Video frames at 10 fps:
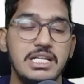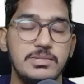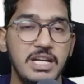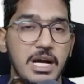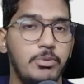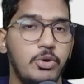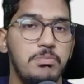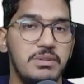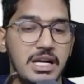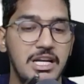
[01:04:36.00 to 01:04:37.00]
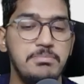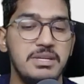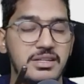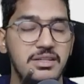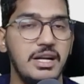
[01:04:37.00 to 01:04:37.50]
has been appropriately
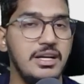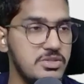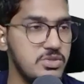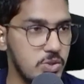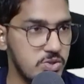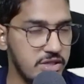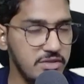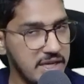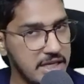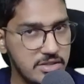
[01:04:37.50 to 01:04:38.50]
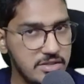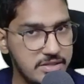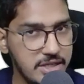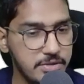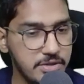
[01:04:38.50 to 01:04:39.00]
presented and disclosed in the financial
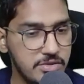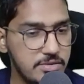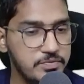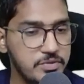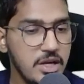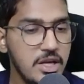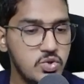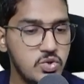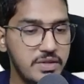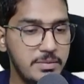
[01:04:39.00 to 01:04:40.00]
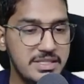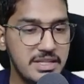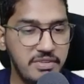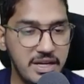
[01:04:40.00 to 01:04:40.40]
statements. So from SA